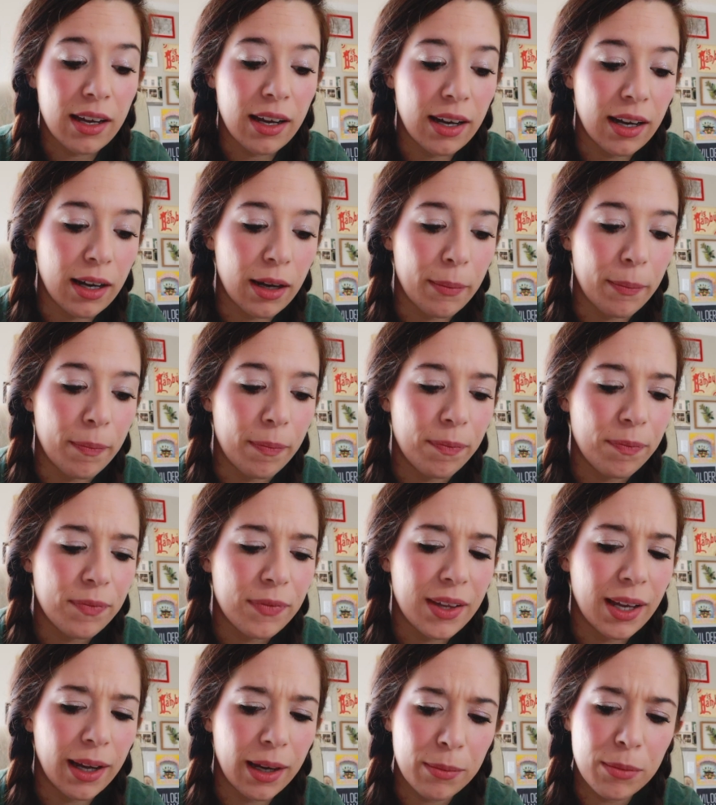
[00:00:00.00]

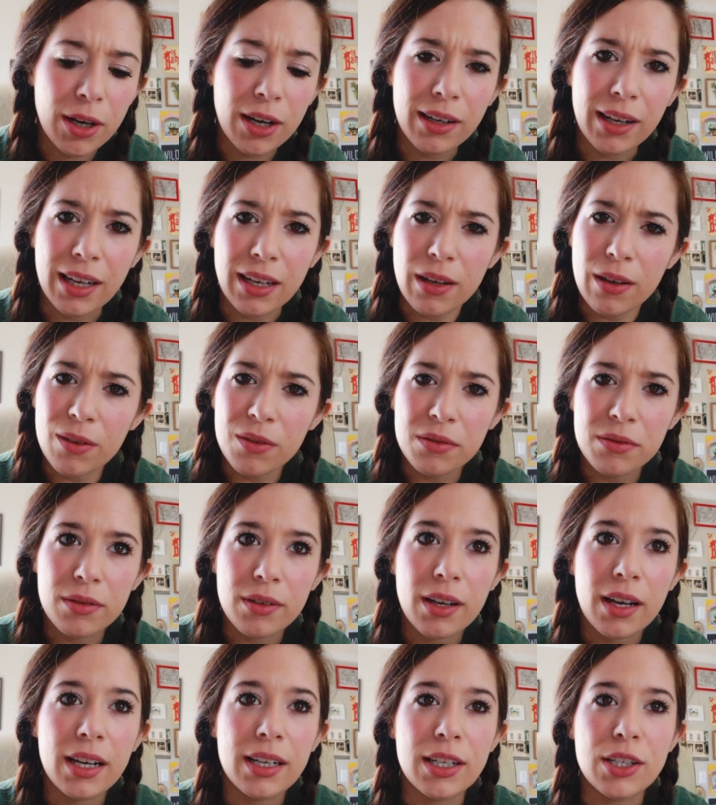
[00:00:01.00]
I'm not naive,
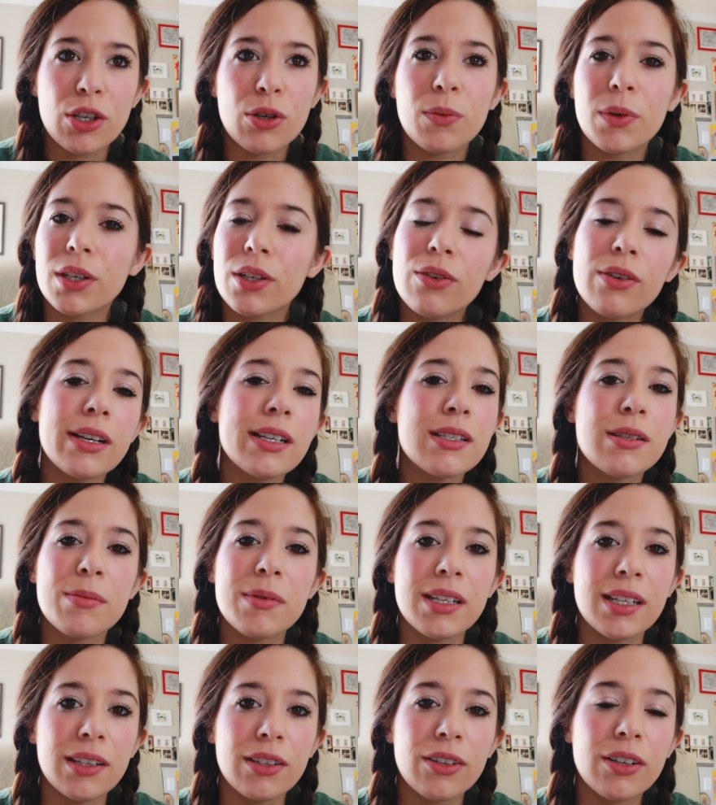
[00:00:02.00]
and I don't want you guys to
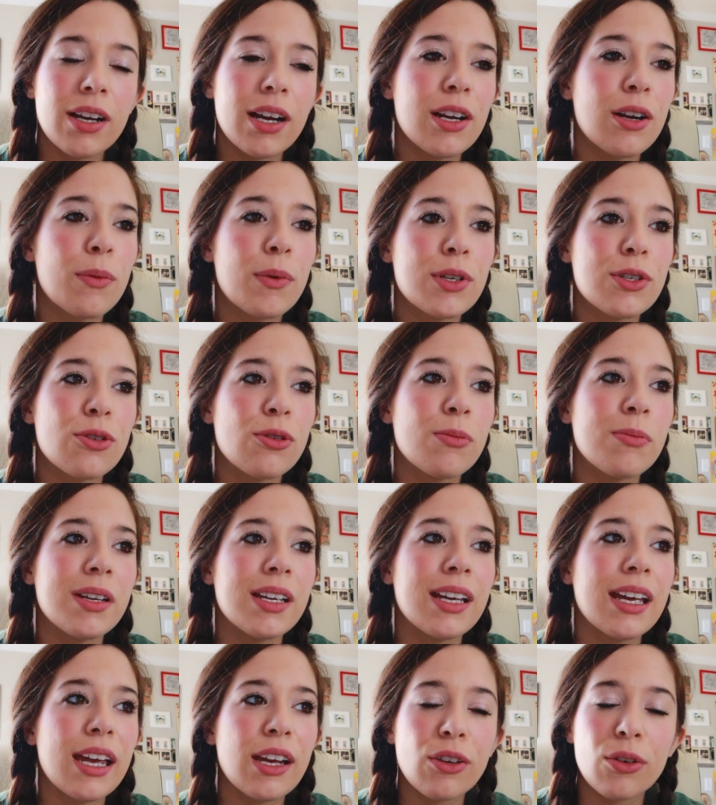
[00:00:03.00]
be either. I don't want you to
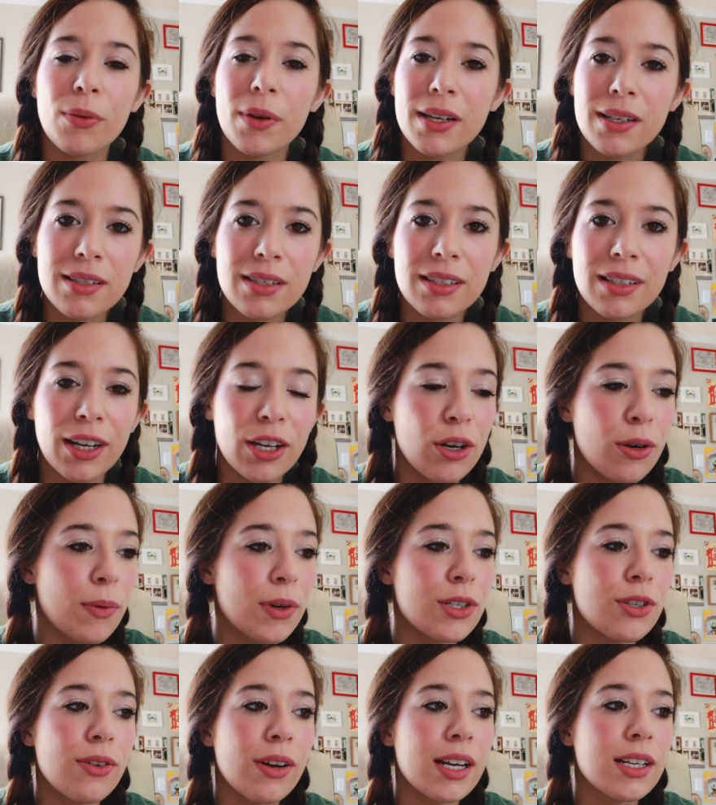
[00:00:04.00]
be ignorant. I don't
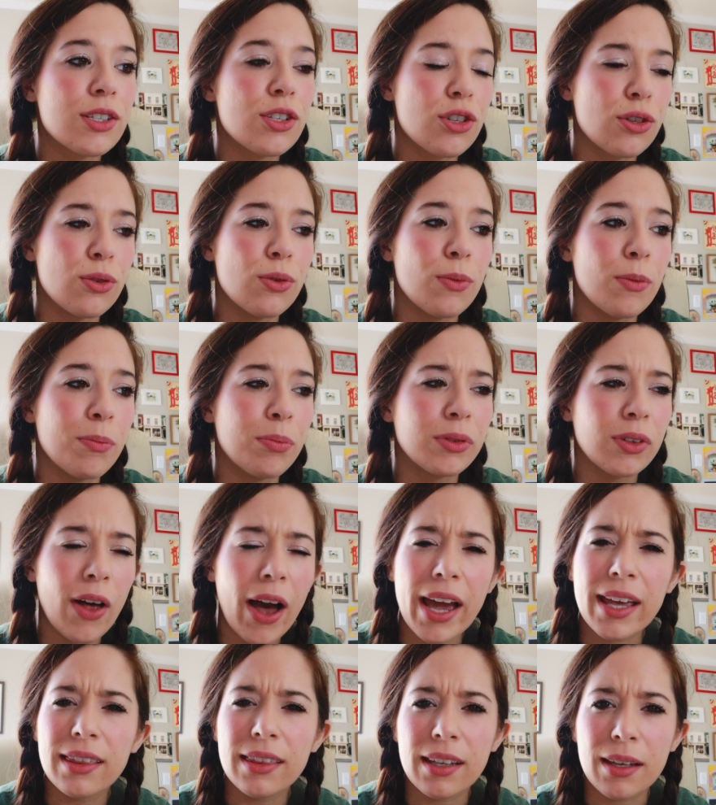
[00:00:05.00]
want you guys to
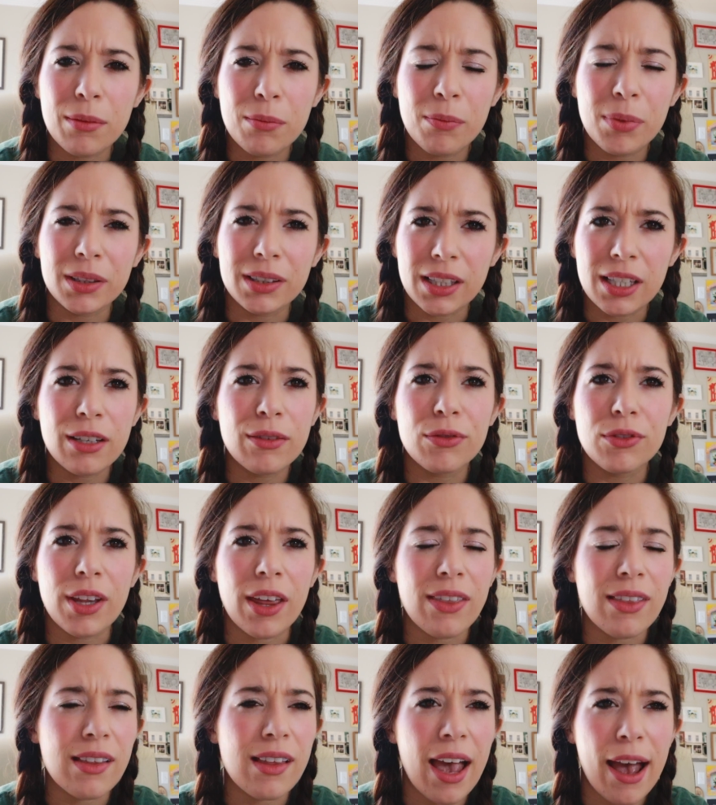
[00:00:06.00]
blindly believe
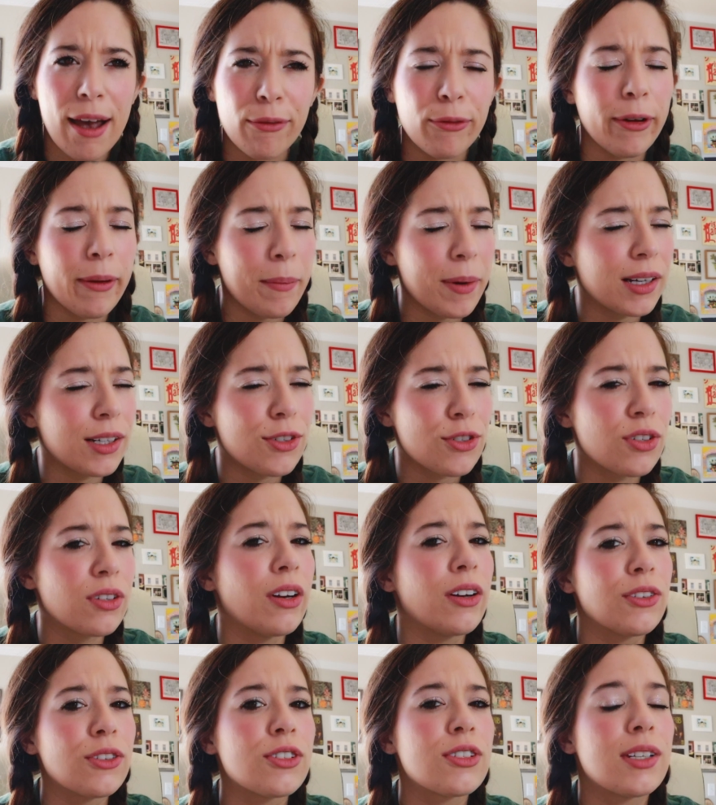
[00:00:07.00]
that everybody should
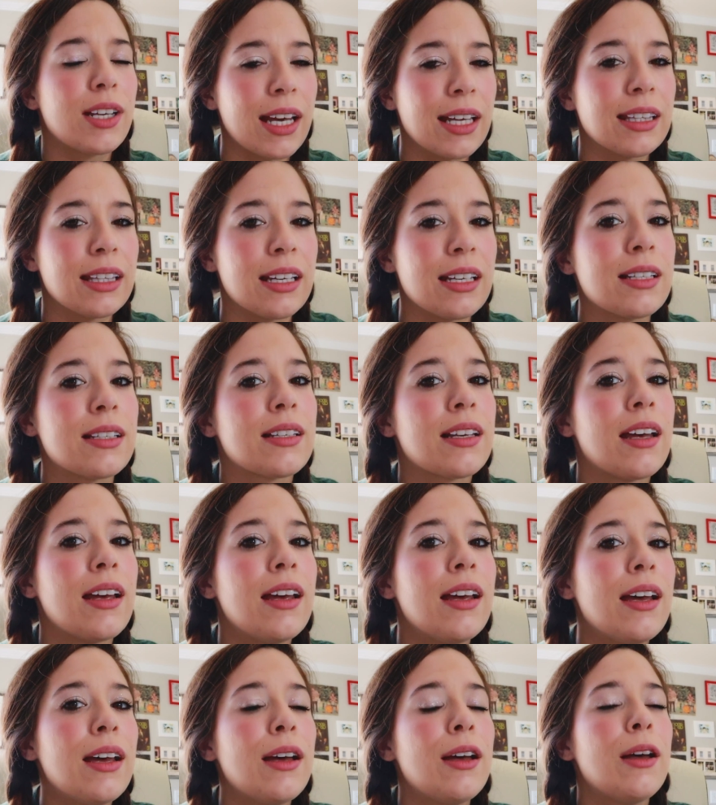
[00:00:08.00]
understand this,
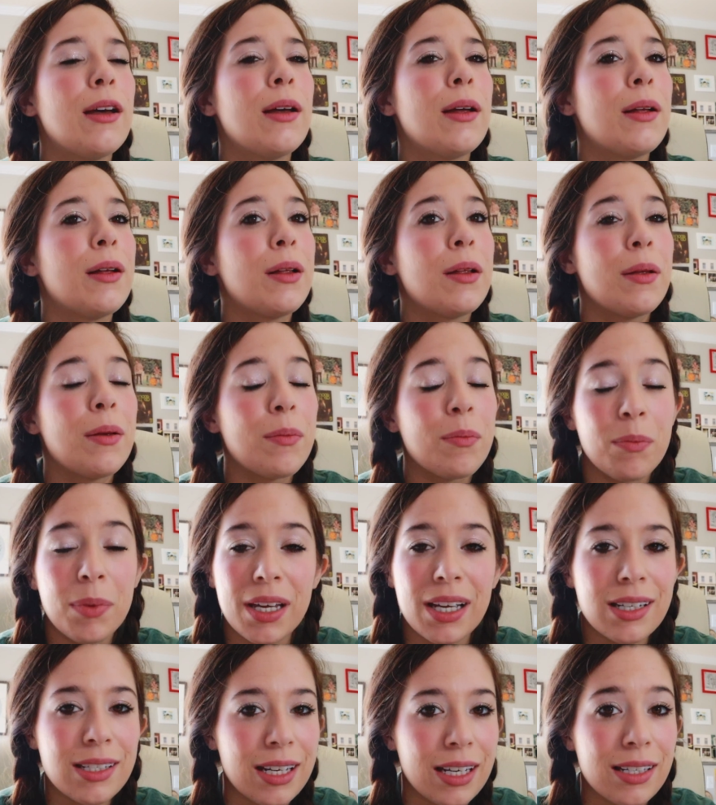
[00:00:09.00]

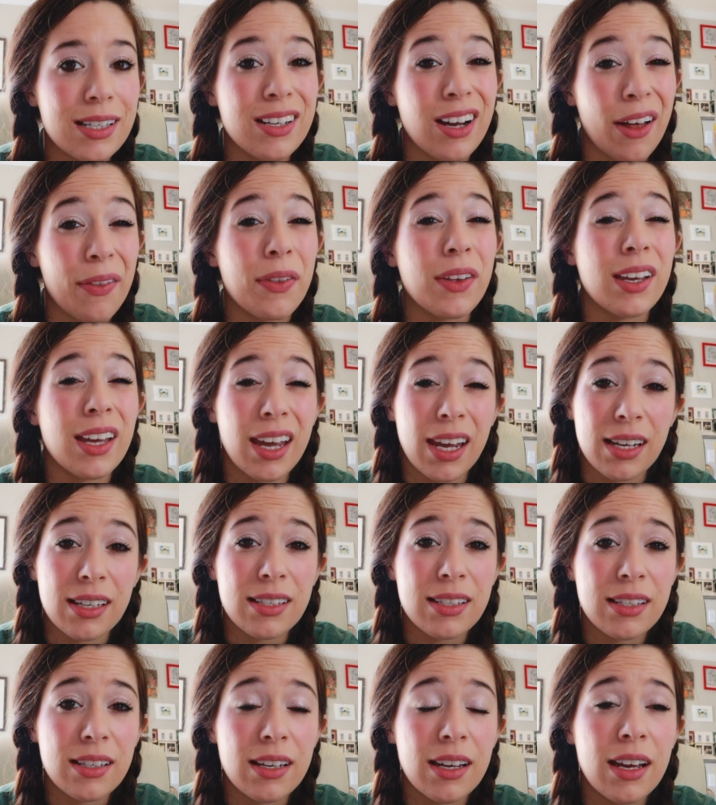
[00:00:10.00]
because that's not the
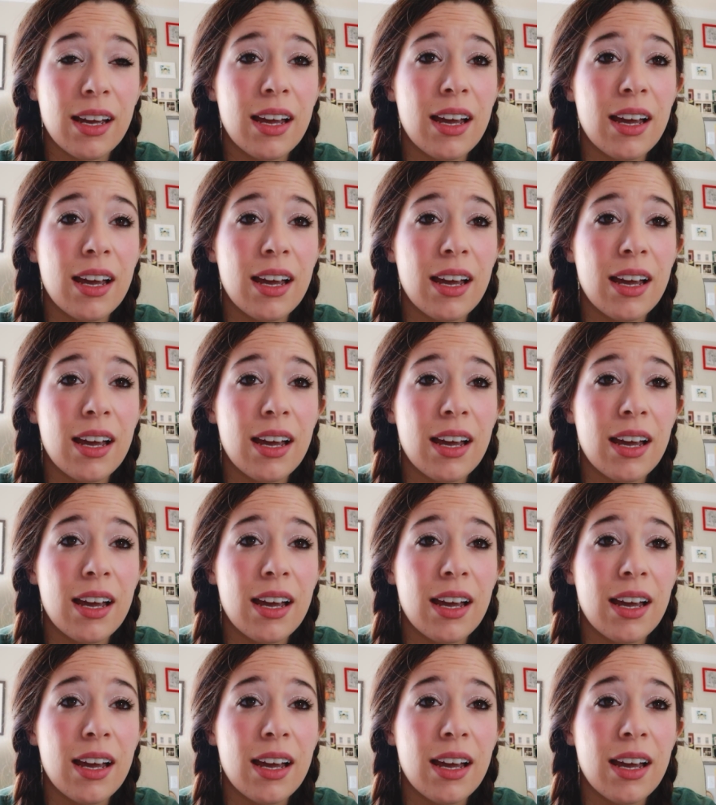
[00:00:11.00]
case.